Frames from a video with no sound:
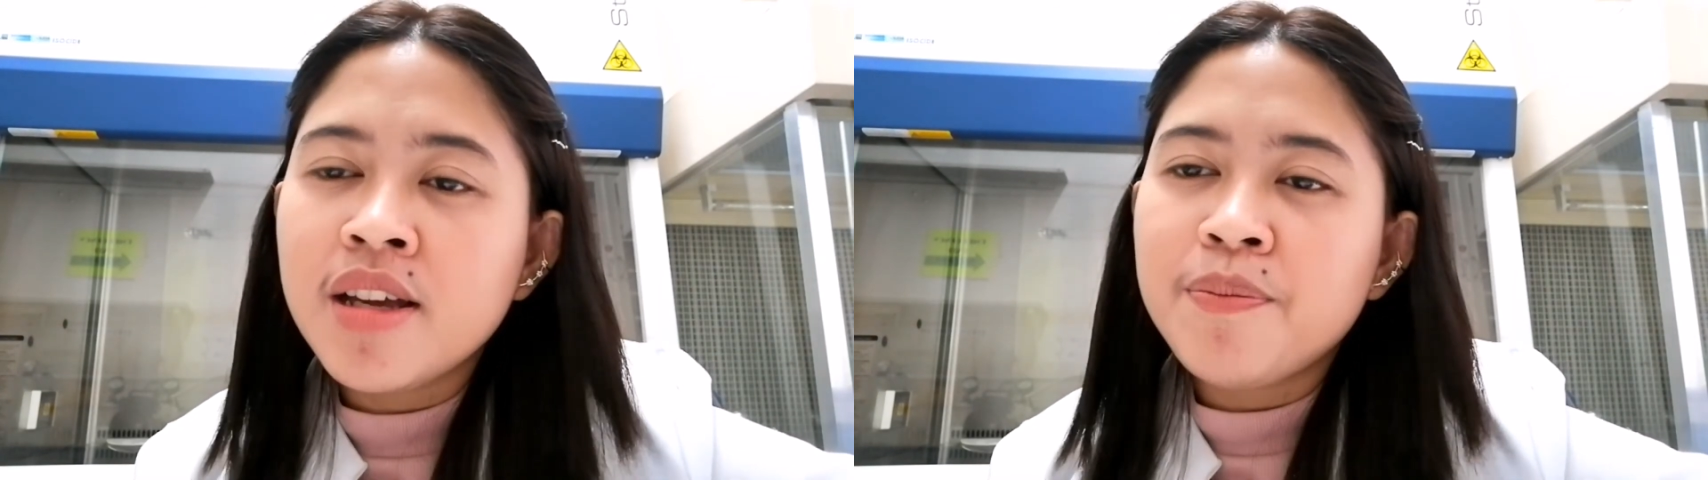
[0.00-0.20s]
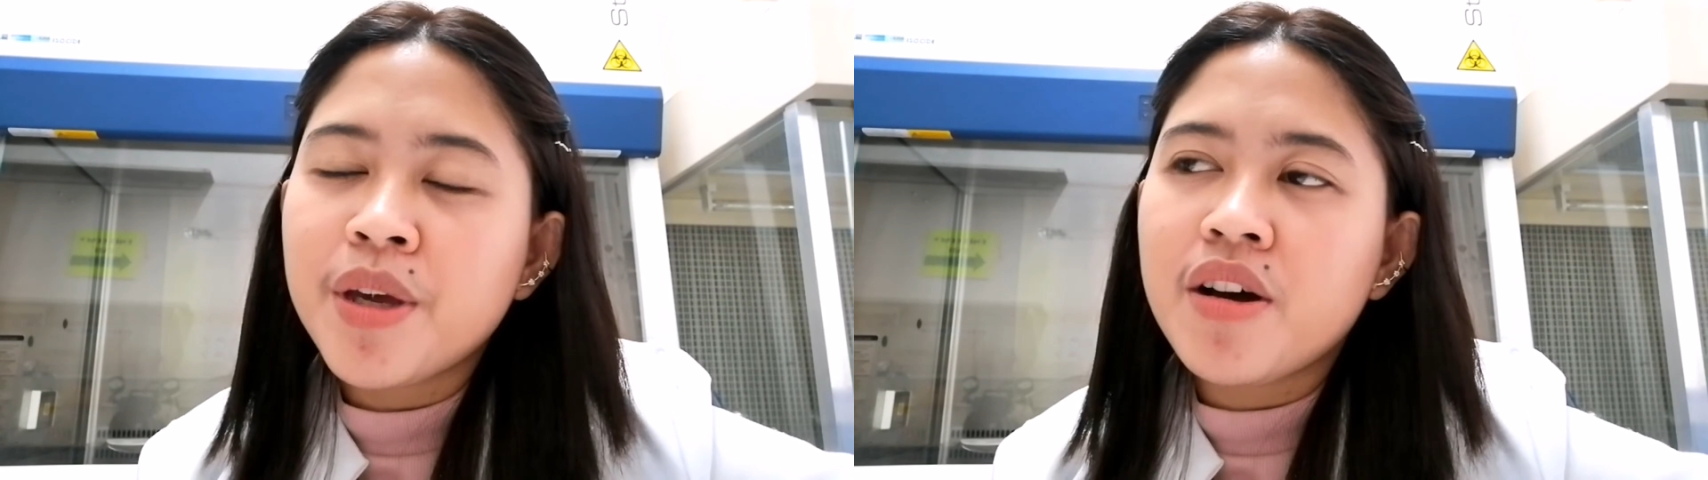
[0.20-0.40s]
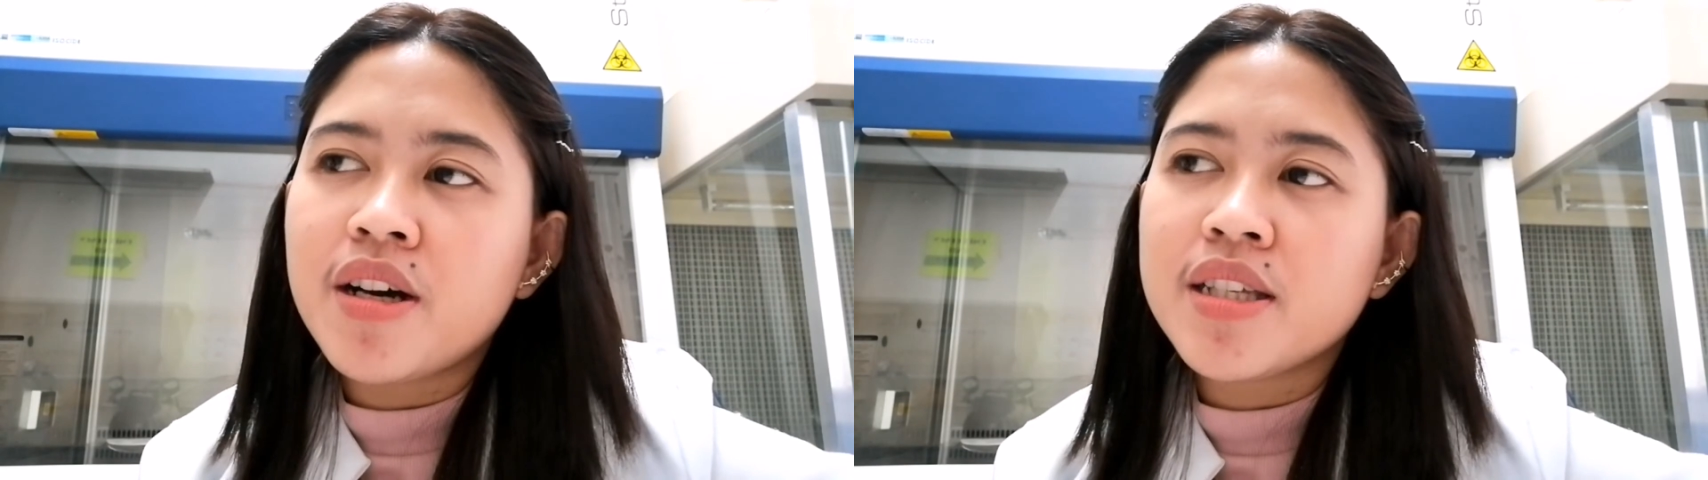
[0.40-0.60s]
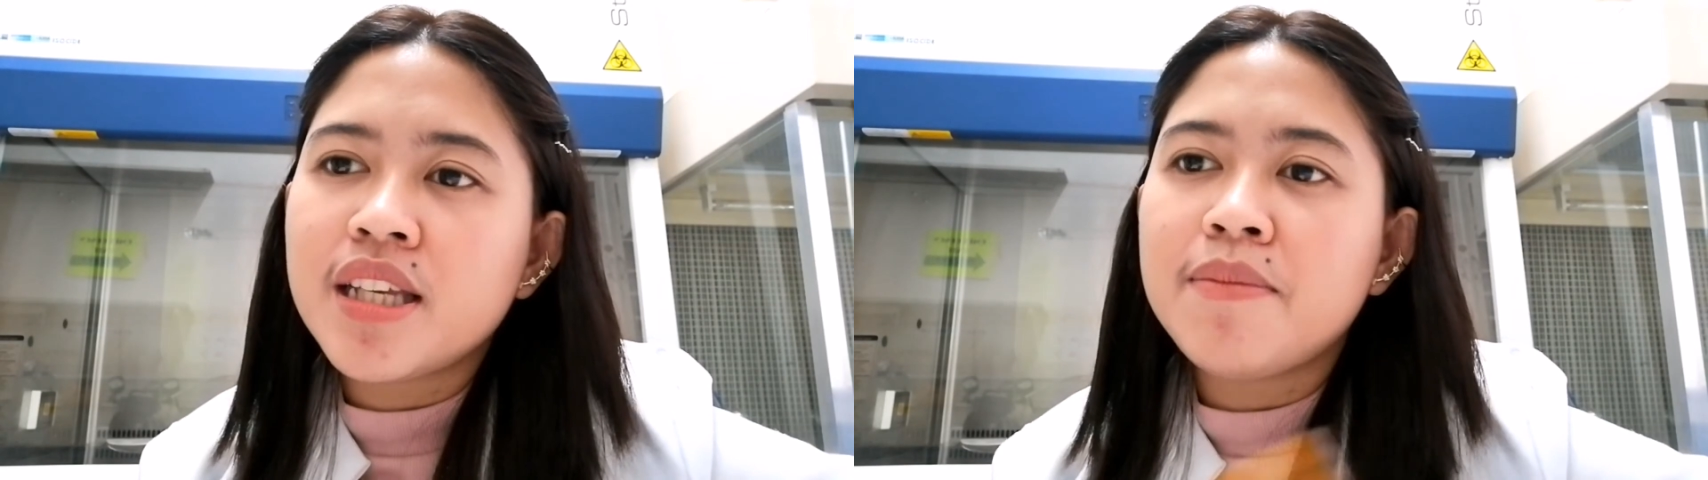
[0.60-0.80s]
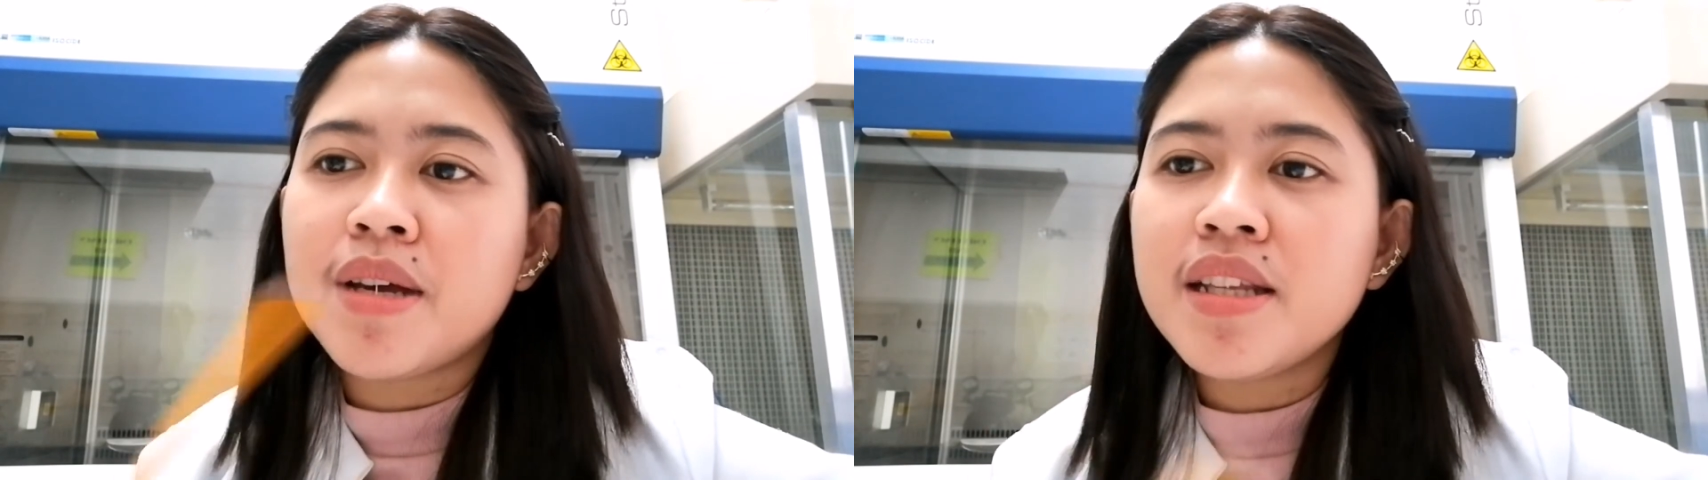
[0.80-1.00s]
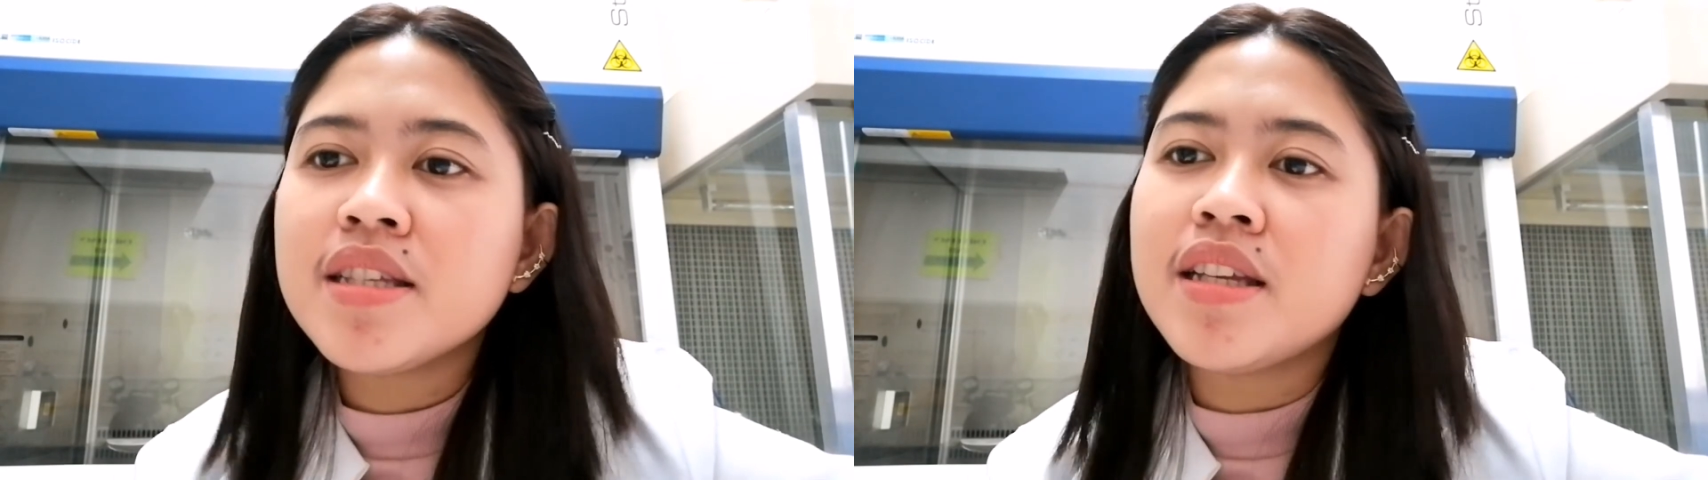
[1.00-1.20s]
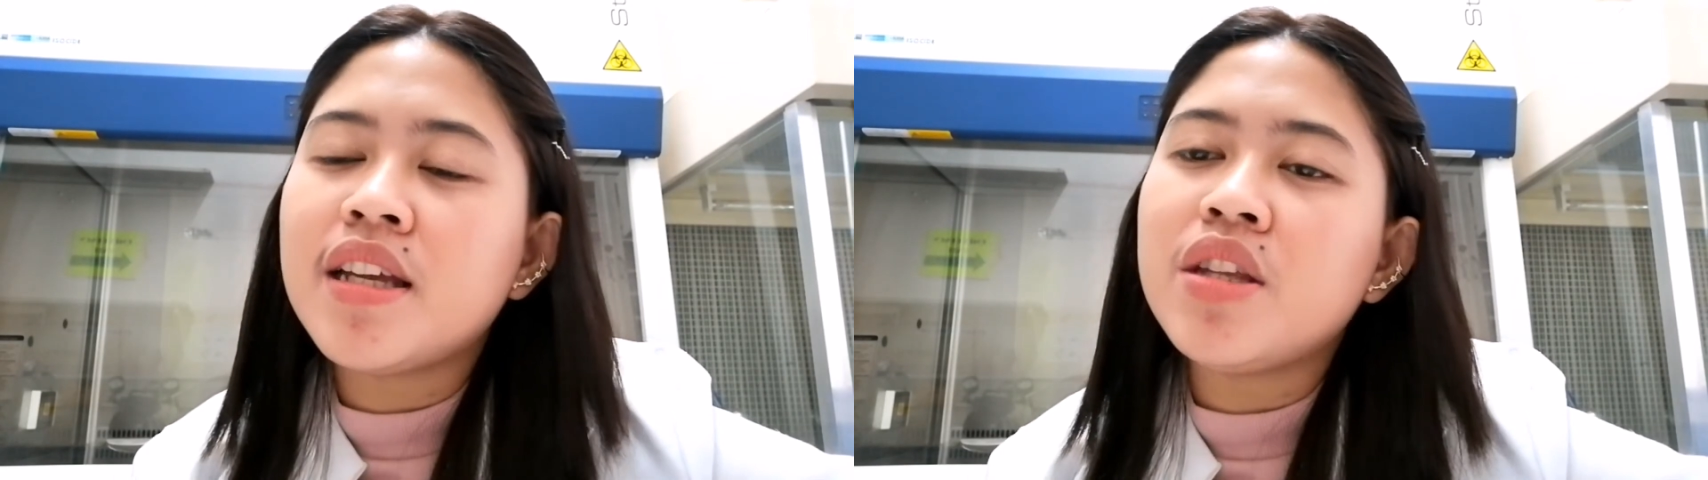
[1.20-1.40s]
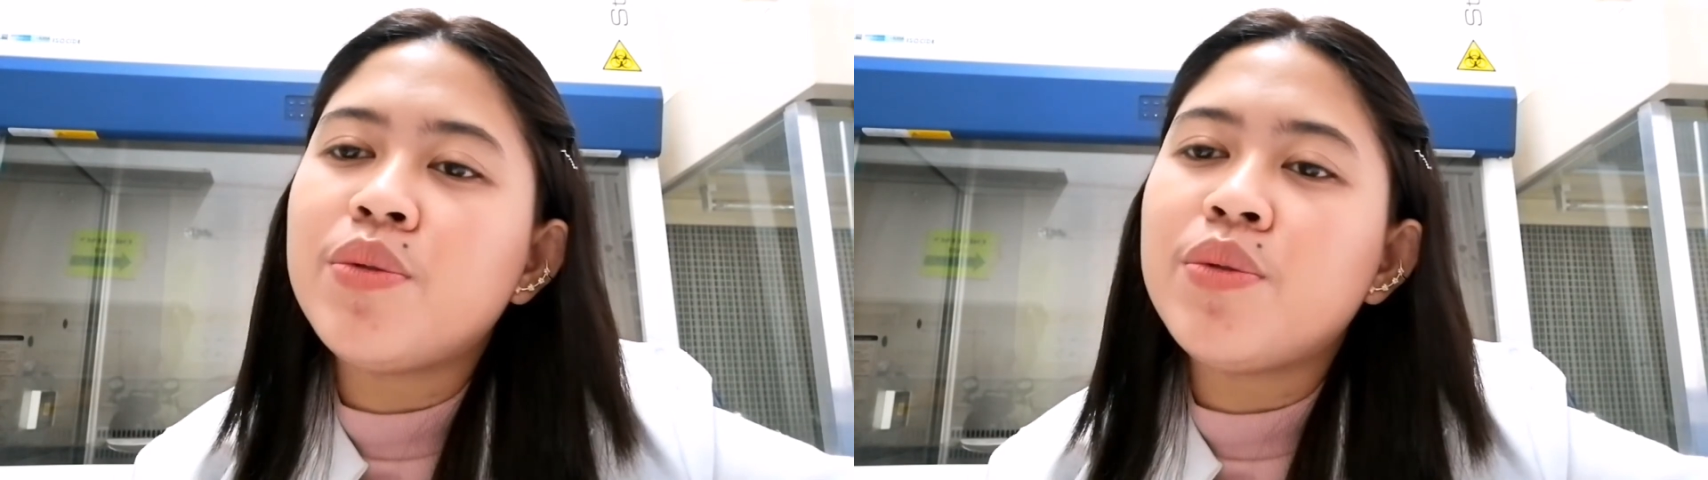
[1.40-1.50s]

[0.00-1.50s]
because in medicine,